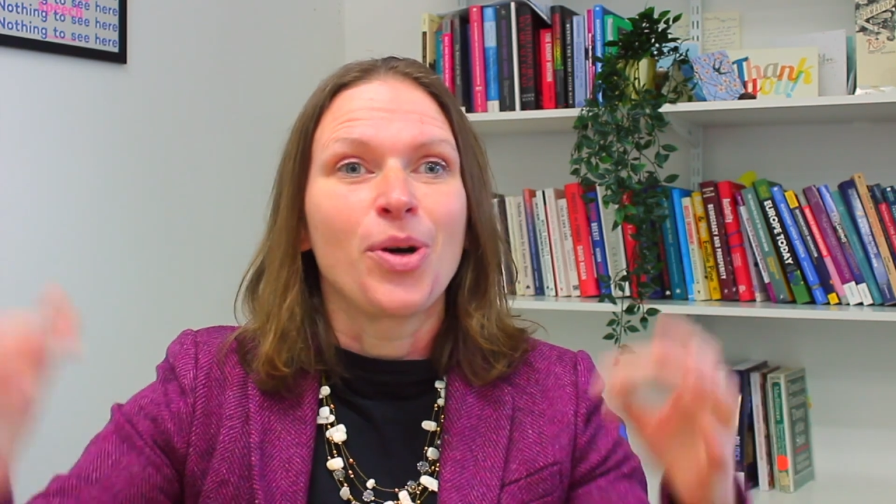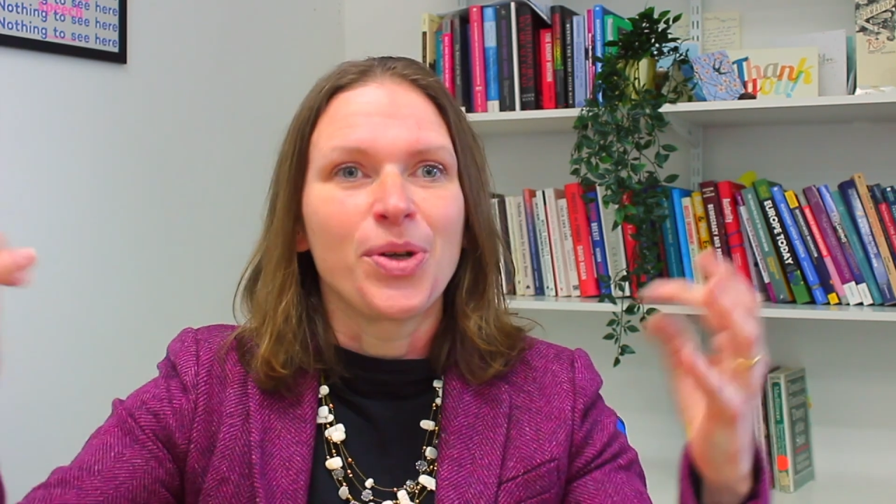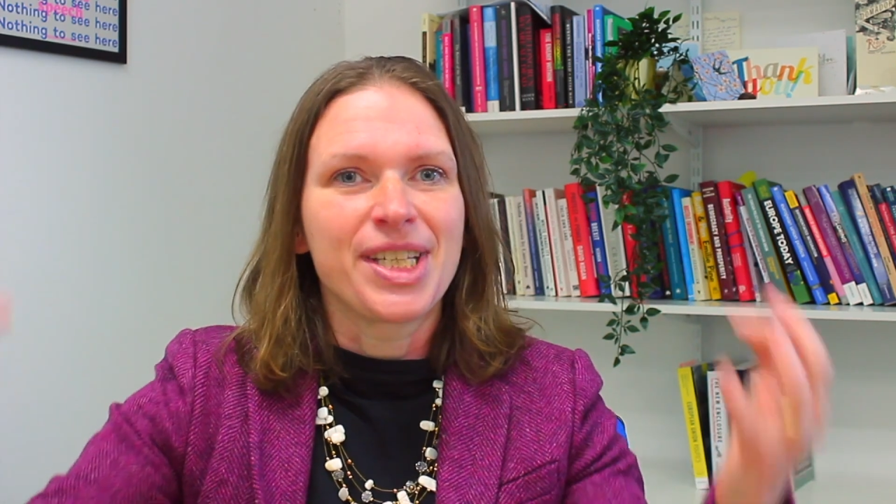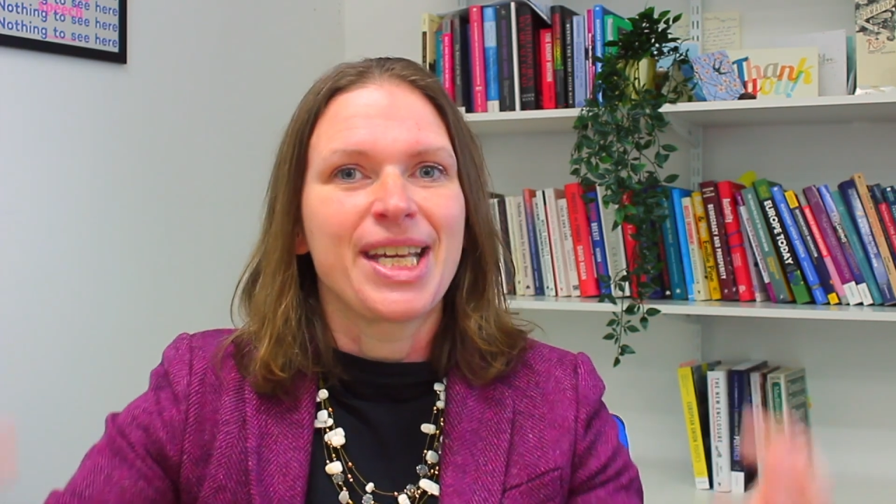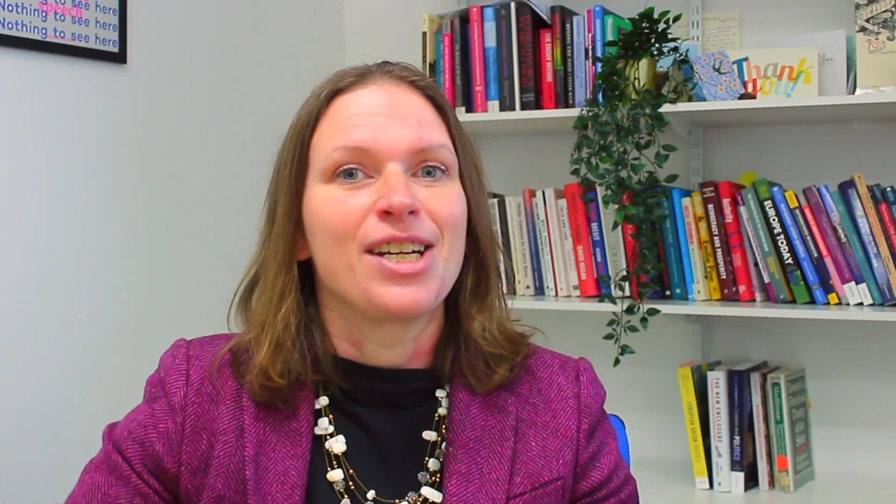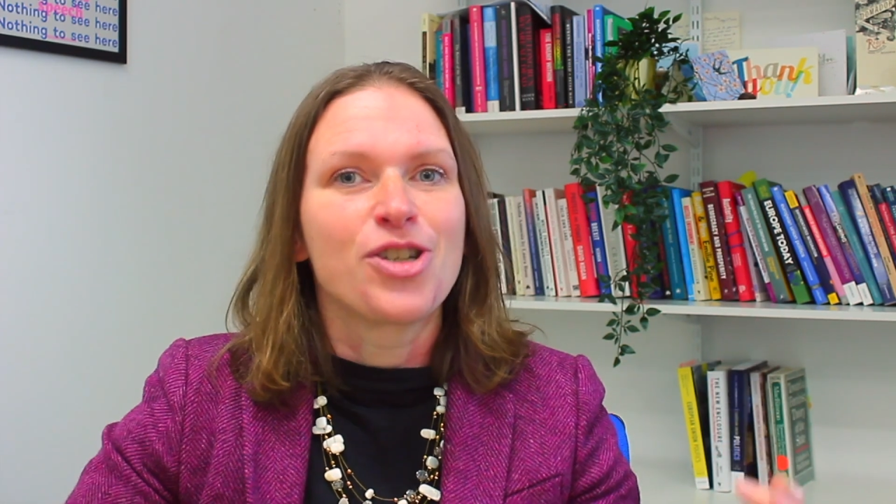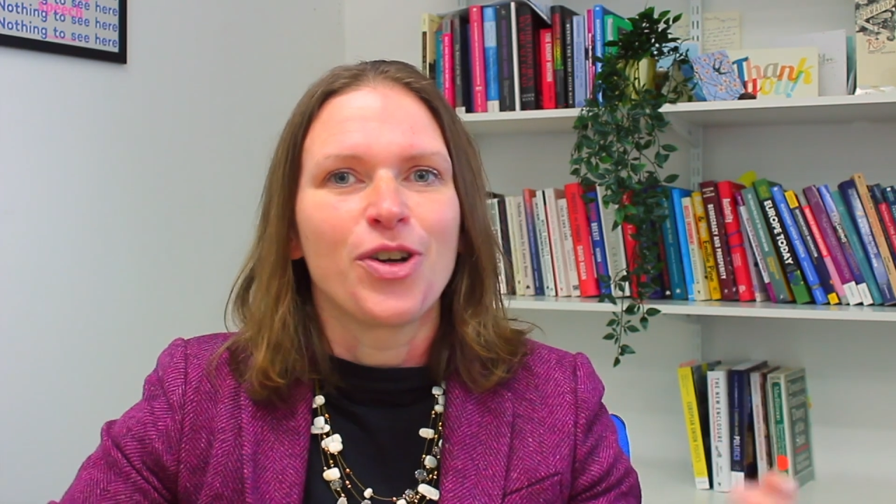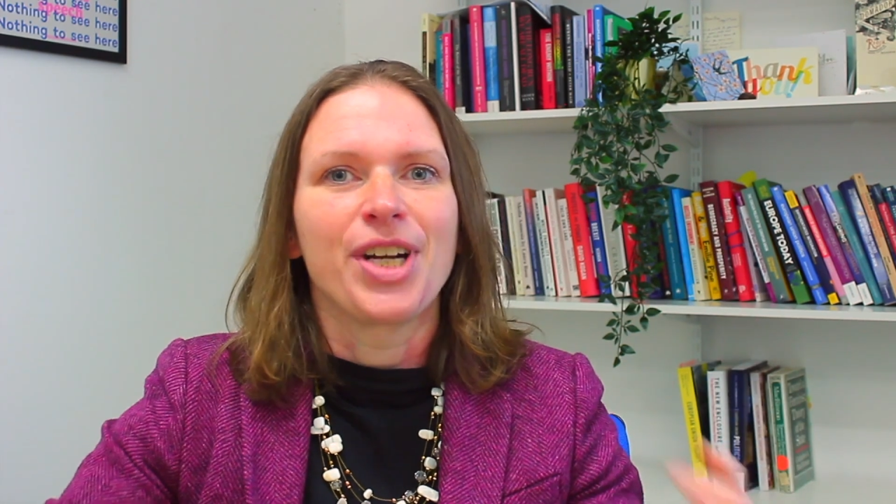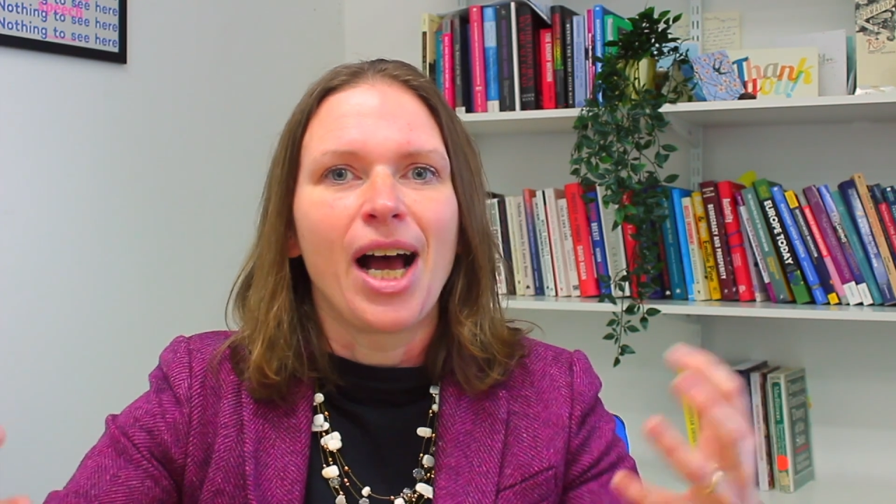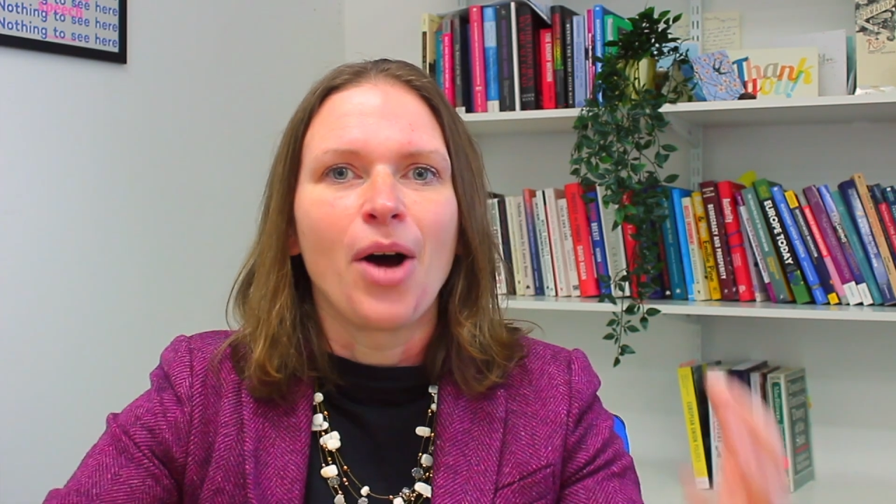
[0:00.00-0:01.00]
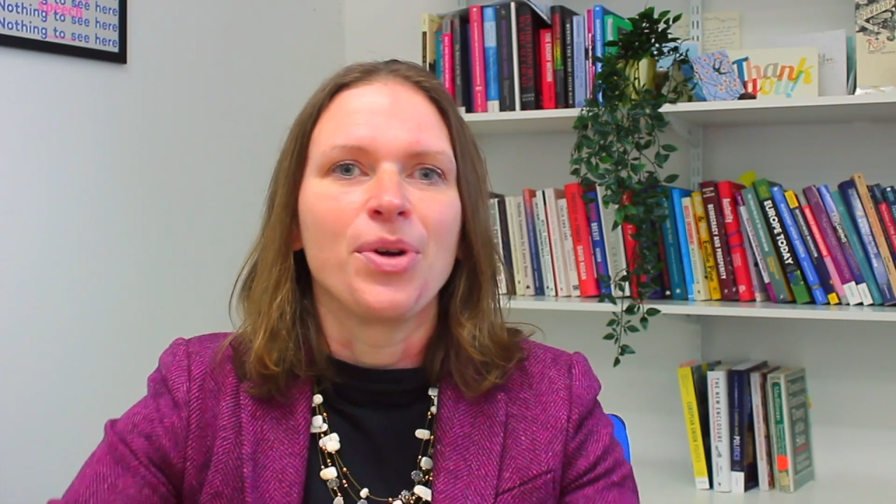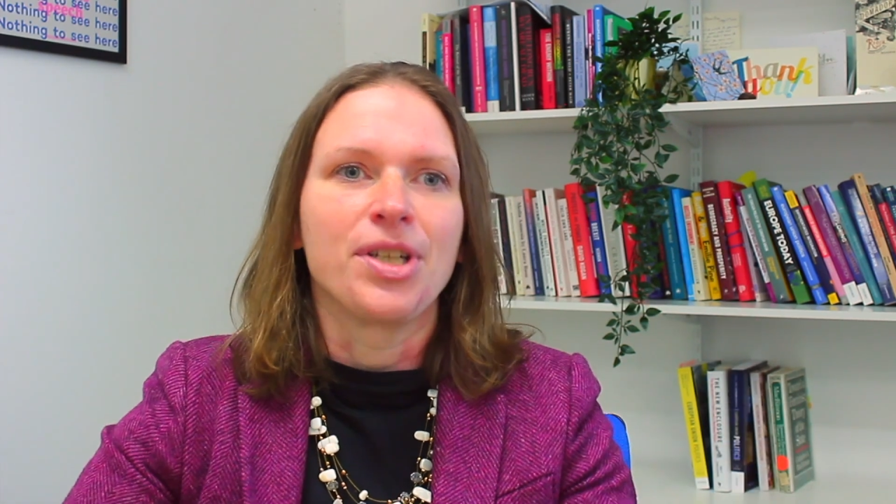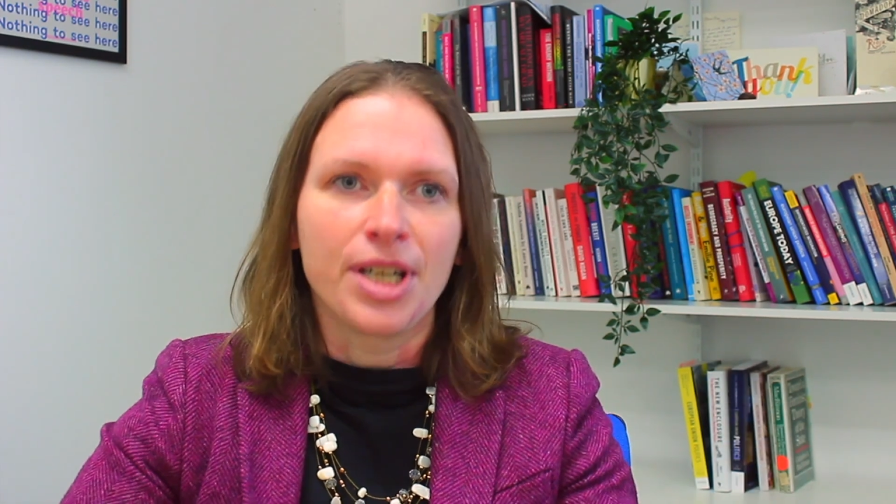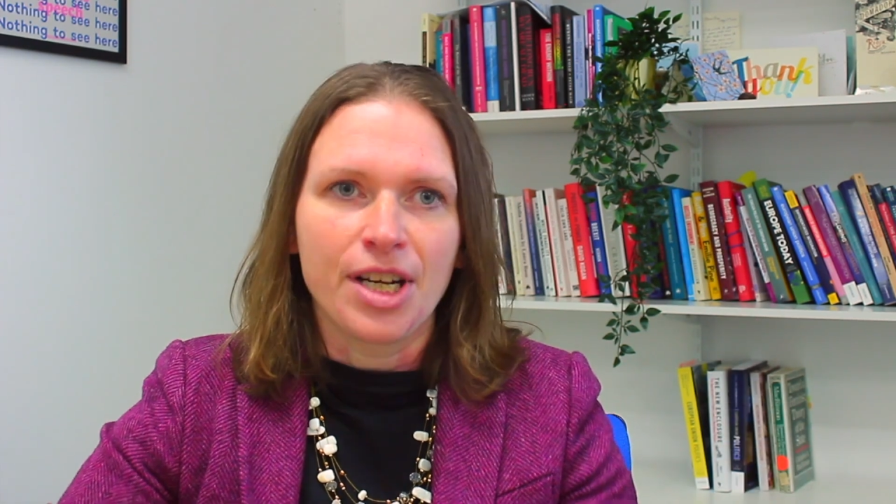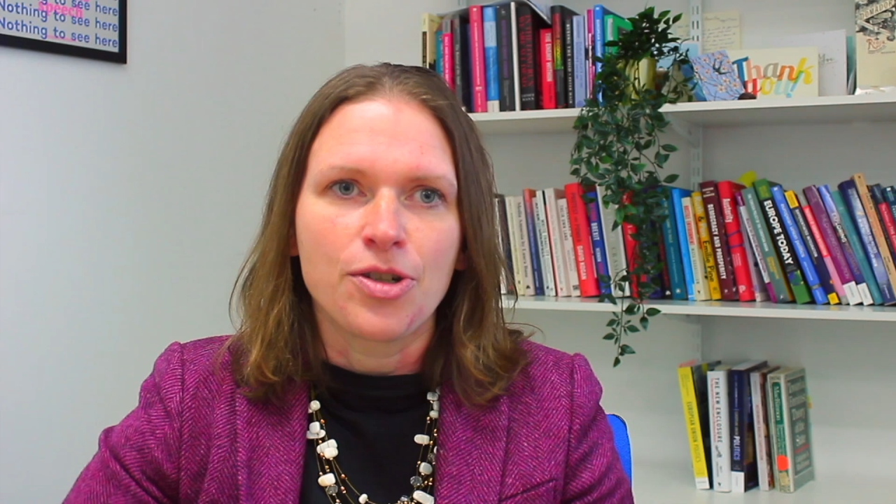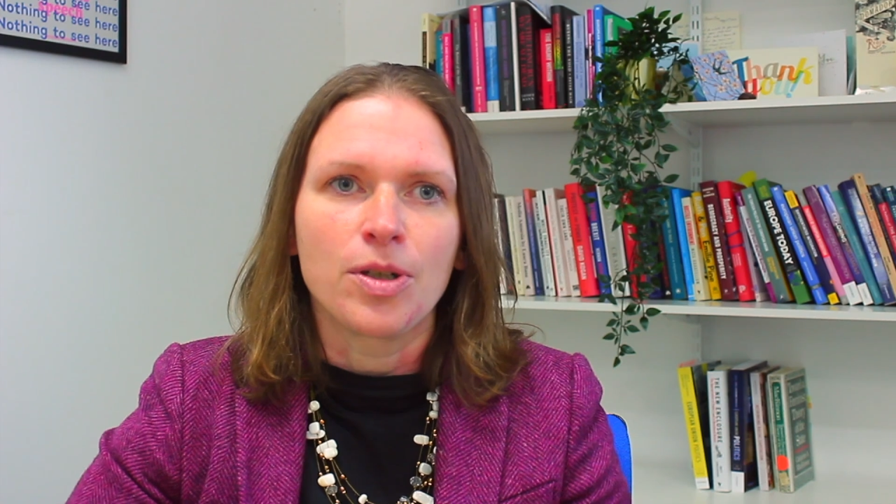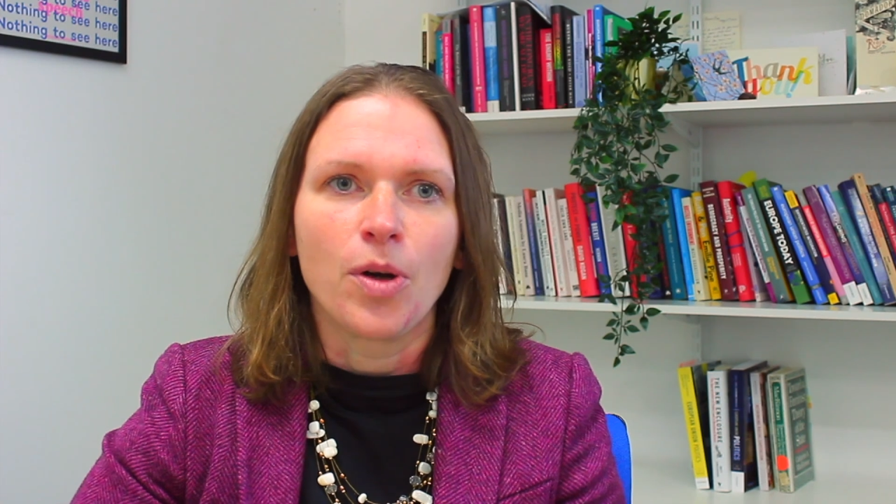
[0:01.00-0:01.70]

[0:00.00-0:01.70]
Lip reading: consent on how international